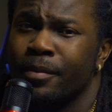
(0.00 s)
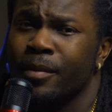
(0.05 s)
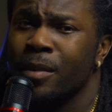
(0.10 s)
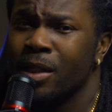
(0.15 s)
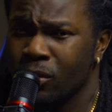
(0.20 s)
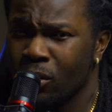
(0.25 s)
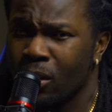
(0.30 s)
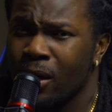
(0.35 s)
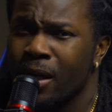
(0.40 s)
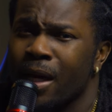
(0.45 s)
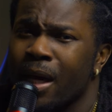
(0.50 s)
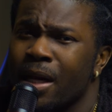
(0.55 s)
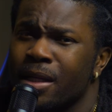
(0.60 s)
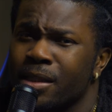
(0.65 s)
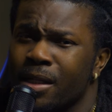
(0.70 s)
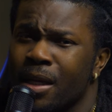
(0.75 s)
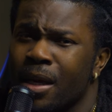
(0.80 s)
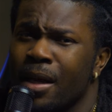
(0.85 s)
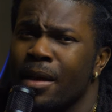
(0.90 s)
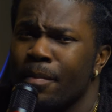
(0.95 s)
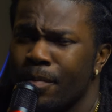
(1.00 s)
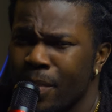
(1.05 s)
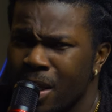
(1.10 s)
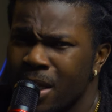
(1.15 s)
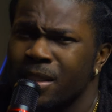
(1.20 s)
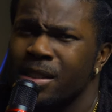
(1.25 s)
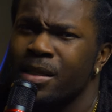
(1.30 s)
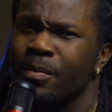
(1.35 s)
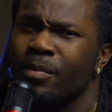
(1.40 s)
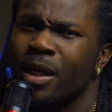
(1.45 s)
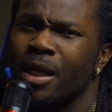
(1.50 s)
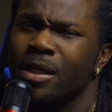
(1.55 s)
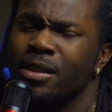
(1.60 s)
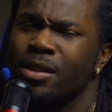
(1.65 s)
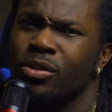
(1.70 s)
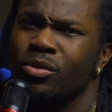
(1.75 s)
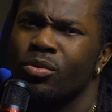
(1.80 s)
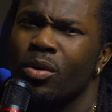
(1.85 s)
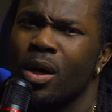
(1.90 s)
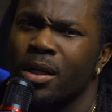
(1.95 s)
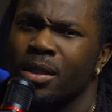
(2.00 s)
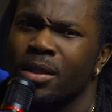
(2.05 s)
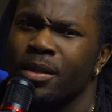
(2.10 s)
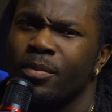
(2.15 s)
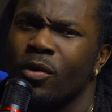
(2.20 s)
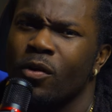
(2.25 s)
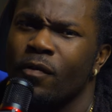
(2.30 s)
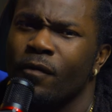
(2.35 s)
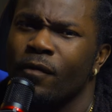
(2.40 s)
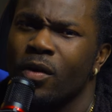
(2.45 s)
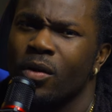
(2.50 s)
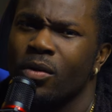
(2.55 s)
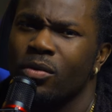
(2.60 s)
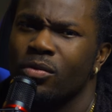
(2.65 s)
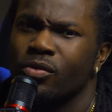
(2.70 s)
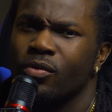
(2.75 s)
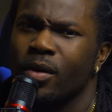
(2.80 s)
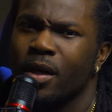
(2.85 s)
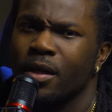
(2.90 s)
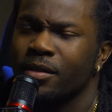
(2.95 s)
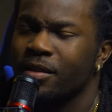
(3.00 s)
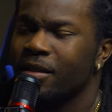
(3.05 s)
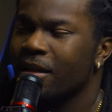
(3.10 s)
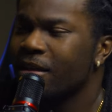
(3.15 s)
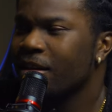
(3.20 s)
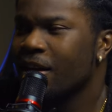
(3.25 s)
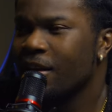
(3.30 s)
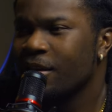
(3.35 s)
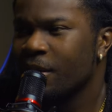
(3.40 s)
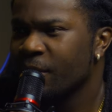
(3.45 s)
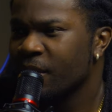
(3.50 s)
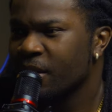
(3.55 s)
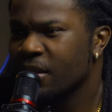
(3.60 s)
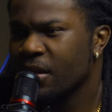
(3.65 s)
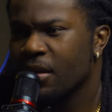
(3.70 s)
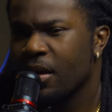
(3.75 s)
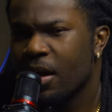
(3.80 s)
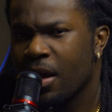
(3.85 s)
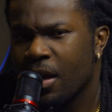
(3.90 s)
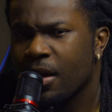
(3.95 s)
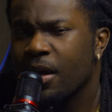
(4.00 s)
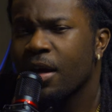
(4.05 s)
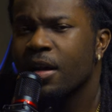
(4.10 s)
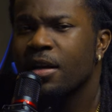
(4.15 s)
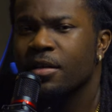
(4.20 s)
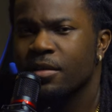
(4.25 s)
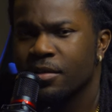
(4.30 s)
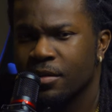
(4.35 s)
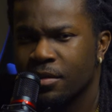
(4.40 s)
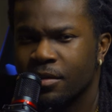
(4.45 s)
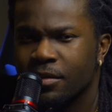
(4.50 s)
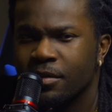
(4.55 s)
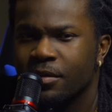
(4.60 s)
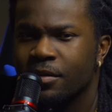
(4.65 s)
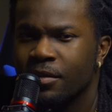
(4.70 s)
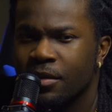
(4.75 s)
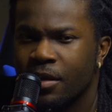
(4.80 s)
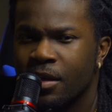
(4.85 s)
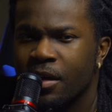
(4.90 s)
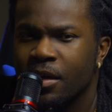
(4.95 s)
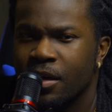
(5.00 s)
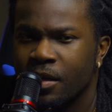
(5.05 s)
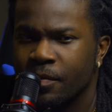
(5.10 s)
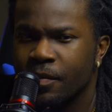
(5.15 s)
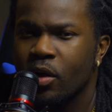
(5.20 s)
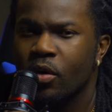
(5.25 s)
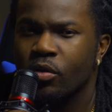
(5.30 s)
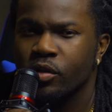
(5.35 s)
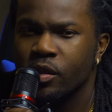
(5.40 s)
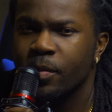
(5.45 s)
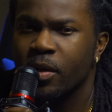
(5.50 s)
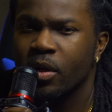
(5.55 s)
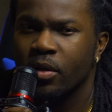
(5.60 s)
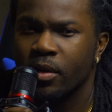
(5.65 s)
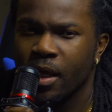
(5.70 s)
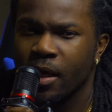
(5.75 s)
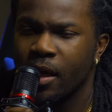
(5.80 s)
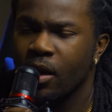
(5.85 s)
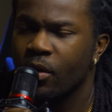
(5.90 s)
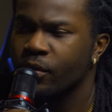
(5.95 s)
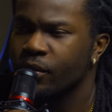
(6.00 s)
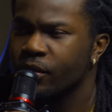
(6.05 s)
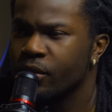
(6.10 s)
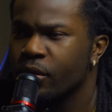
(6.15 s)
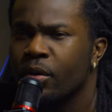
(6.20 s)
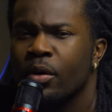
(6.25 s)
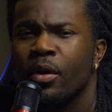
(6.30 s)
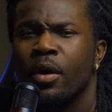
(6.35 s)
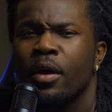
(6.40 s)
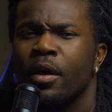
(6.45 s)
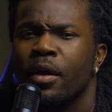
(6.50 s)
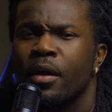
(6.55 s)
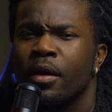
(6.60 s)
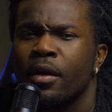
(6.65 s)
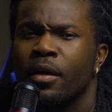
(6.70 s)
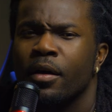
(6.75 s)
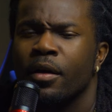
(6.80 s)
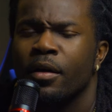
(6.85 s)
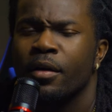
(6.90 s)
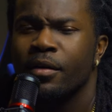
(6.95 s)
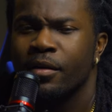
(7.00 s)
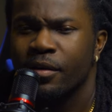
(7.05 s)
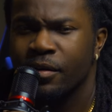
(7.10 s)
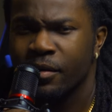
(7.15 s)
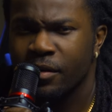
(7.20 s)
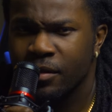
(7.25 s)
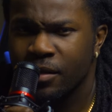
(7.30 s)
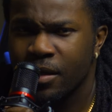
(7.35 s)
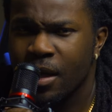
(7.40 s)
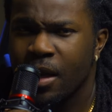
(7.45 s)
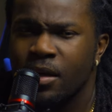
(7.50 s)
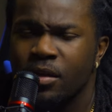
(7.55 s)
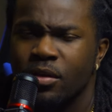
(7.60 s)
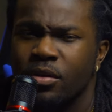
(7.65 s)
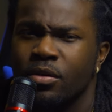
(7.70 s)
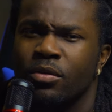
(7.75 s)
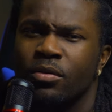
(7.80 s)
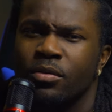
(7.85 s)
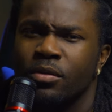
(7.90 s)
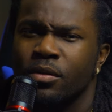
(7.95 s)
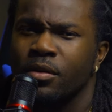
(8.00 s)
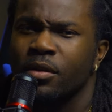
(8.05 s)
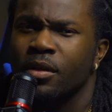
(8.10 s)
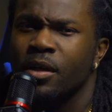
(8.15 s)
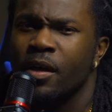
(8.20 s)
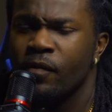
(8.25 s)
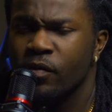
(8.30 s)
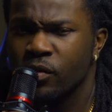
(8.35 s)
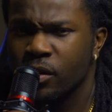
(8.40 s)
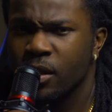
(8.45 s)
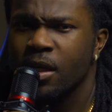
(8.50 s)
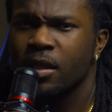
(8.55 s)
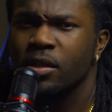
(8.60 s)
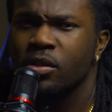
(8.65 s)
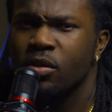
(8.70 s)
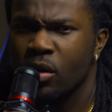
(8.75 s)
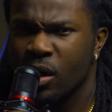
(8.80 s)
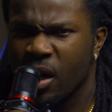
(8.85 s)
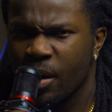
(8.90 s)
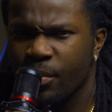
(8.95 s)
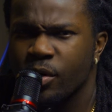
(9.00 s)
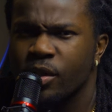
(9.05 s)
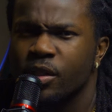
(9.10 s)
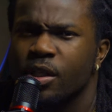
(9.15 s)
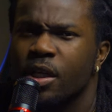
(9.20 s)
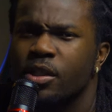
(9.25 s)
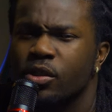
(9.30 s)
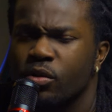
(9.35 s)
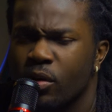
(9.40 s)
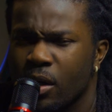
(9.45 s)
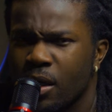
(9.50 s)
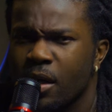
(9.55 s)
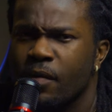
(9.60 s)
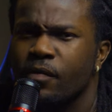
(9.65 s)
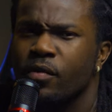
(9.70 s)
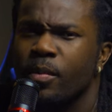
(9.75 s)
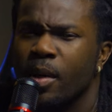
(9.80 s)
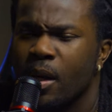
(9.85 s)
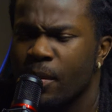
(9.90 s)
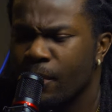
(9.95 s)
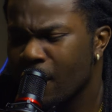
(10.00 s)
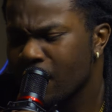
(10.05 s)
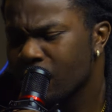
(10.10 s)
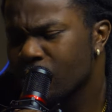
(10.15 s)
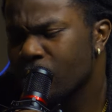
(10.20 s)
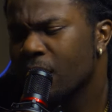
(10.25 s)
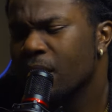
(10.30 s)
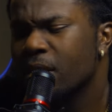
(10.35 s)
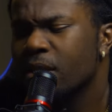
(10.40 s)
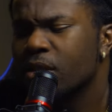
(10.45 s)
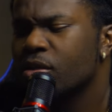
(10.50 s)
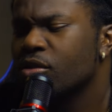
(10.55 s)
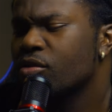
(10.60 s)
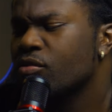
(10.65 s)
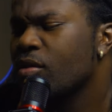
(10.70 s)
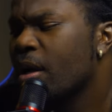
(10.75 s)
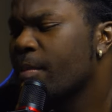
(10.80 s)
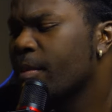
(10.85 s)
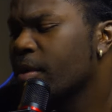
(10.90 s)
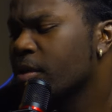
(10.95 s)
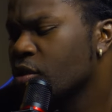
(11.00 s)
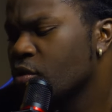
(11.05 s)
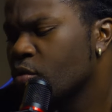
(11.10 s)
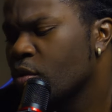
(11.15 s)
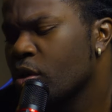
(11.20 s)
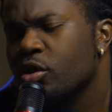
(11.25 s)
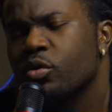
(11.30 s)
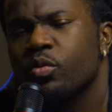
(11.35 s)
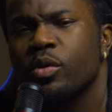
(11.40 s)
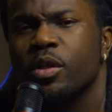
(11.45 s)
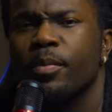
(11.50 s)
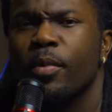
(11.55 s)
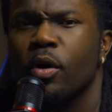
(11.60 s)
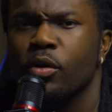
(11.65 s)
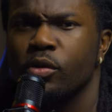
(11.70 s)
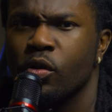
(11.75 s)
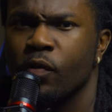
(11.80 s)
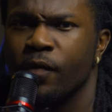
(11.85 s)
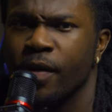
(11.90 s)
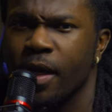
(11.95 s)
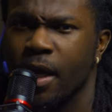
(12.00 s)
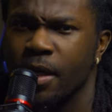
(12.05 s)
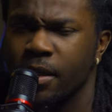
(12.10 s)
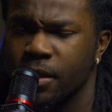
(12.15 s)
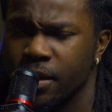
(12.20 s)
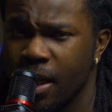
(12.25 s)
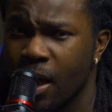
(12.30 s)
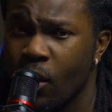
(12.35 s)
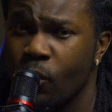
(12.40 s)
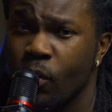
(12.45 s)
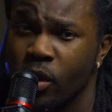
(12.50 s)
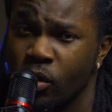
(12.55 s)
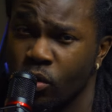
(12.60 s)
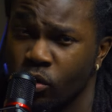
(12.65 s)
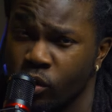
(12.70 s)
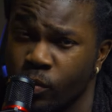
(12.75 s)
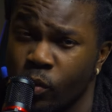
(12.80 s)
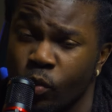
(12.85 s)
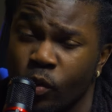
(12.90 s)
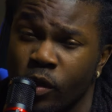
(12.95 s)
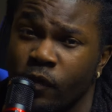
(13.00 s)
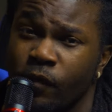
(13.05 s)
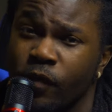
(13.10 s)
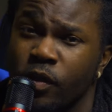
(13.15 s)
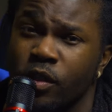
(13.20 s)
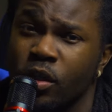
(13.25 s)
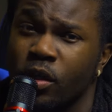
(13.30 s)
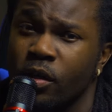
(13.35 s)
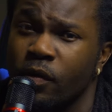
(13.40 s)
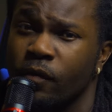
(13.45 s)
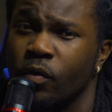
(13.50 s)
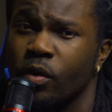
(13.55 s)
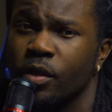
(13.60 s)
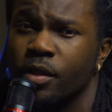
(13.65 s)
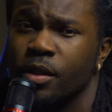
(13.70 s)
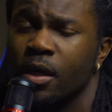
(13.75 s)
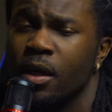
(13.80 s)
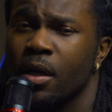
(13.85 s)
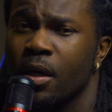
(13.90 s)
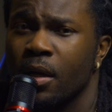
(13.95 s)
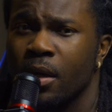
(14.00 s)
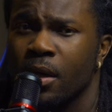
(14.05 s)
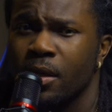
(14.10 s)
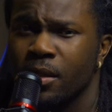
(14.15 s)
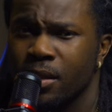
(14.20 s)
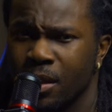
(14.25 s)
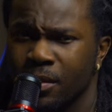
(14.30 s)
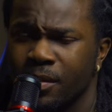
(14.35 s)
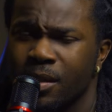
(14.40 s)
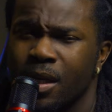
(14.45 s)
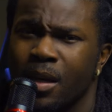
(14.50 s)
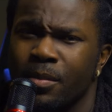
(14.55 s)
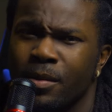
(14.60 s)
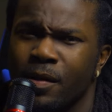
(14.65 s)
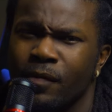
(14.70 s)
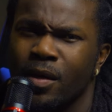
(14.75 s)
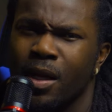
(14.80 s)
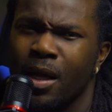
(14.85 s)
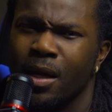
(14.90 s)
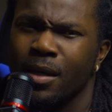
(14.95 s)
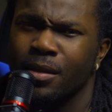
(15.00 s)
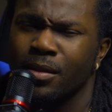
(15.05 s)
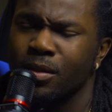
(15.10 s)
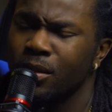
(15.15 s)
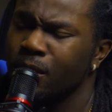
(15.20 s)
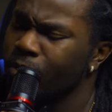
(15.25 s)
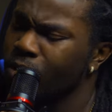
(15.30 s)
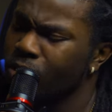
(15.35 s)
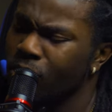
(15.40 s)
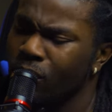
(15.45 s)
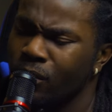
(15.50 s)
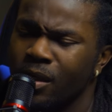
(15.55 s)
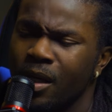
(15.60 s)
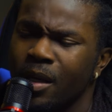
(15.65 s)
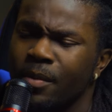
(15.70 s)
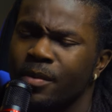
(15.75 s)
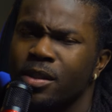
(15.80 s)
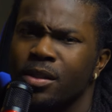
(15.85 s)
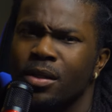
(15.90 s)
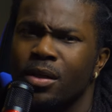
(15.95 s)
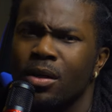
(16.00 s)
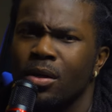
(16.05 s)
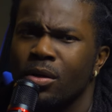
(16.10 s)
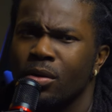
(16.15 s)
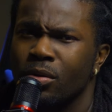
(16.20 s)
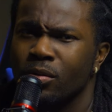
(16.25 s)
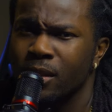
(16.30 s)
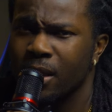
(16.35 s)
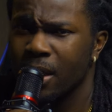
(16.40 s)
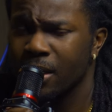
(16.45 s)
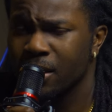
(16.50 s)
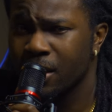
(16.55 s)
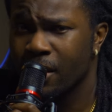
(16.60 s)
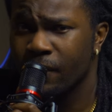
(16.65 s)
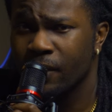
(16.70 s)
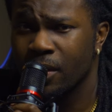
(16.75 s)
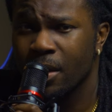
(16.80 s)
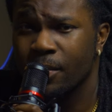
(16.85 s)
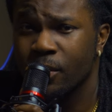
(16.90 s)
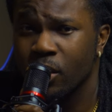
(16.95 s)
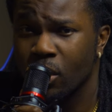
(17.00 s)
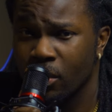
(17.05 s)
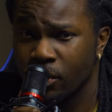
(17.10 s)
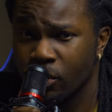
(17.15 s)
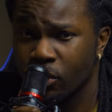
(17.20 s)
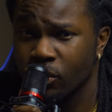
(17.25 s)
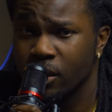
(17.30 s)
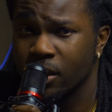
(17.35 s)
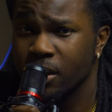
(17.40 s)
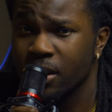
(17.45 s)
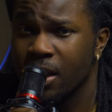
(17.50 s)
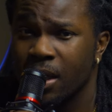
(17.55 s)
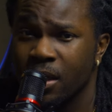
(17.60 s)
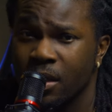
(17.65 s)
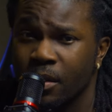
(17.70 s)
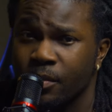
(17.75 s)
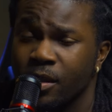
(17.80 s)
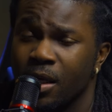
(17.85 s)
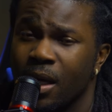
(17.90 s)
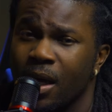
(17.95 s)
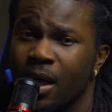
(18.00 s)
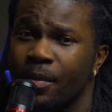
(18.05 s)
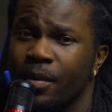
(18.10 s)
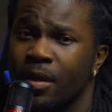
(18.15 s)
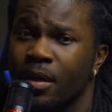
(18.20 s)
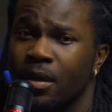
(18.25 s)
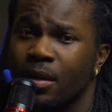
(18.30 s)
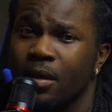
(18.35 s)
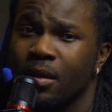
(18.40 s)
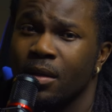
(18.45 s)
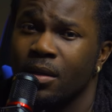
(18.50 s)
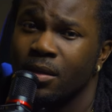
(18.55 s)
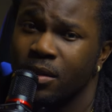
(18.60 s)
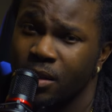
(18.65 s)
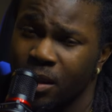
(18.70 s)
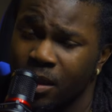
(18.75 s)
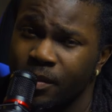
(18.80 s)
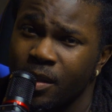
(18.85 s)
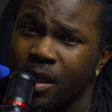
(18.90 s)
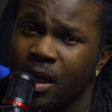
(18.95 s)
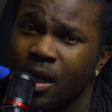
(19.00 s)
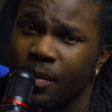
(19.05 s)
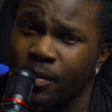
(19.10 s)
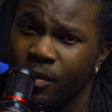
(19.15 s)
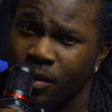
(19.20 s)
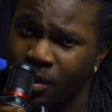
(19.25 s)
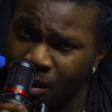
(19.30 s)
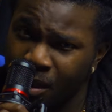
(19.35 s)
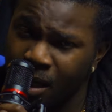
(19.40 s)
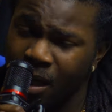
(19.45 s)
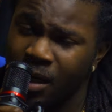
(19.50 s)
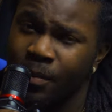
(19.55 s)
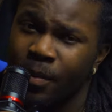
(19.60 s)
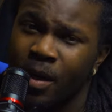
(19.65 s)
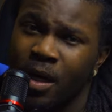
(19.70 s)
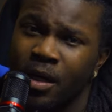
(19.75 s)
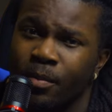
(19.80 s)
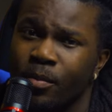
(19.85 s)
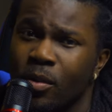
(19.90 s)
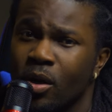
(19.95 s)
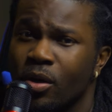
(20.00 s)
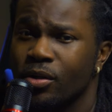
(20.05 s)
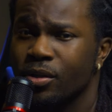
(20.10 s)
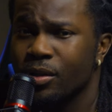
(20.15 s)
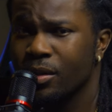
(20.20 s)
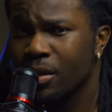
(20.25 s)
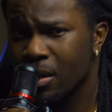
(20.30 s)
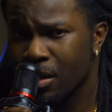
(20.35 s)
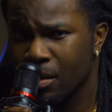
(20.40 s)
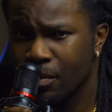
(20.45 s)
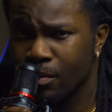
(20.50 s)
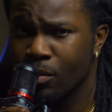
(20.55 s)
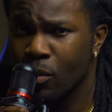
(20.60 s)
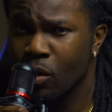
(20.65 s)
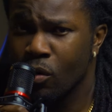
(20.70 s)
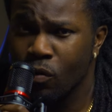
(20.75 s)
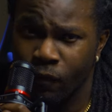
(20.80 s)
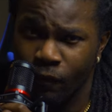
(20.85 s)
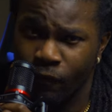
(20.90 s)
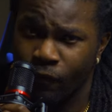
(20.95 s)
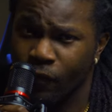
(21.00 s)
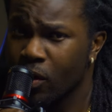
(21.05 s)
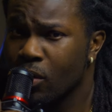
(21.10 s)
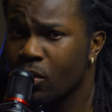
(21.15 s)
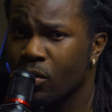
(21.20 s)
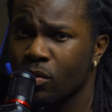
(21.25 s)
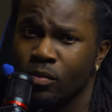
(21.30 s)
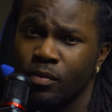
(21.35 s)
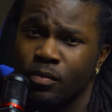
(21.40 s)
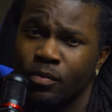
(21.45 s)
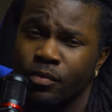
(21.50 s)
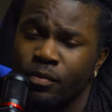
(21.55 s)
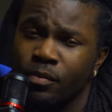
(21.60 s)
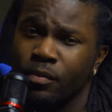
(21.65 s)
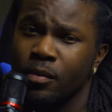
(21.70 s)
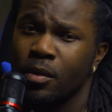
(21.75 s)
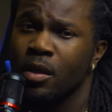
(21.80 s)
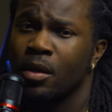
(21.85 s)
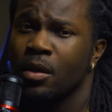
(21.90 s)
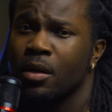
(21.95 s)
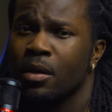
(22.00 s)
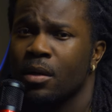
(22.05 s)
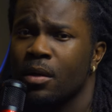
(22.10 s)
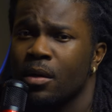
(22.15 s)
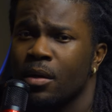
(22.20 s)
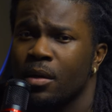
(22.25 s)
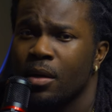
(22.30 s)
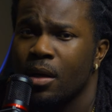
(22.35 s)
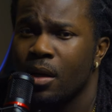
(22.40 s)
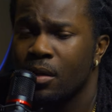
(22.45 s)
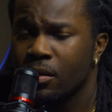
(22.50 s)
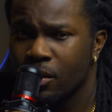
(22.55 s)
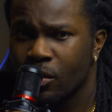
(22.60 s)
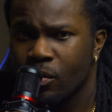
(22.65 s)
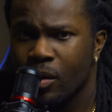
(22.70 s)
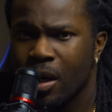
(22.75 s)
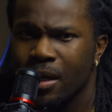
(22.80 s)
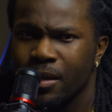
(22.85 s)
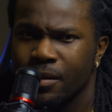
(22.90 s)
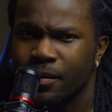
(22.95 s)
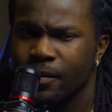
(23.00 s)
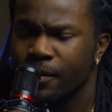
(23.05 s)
That's all I gotta say. Peace and blessings, you ugly mofos. Right? Say nah. That means that I gotta, I gotta give the whole spiel like I always do. Thank you. If you stay this long, I appreciate you. I love you, man. Make sure you hit the subscribe button as well as with the post notification. That way, you always be wondering first you hear the voice. Same time, leave a like. I'm so damn insecure in those likes. Definitely let me know I'm doing a stand-up job. Same time, you gotta buy the merch. Mofo. I don't know why.